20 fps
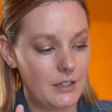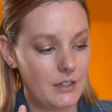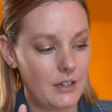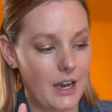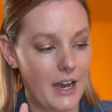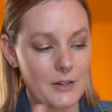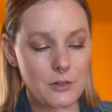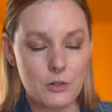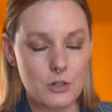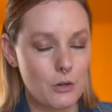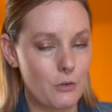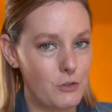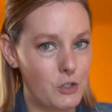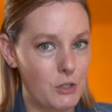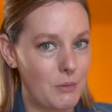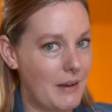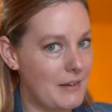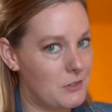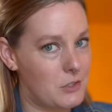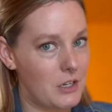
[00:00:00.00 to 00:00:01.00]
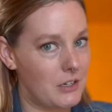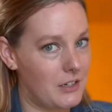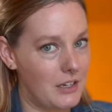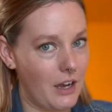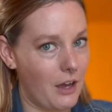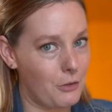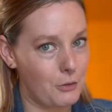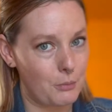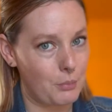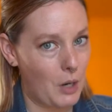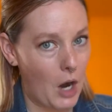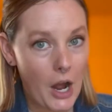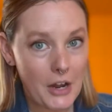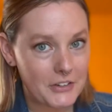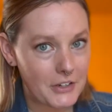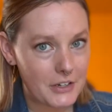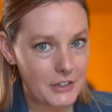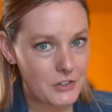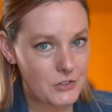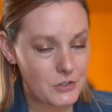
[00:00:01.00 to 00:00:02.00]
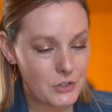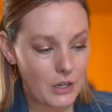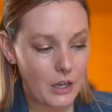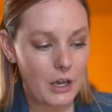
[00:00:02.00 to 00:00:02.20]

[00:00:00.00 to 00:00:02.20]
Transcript: I don't know if she makes any other products,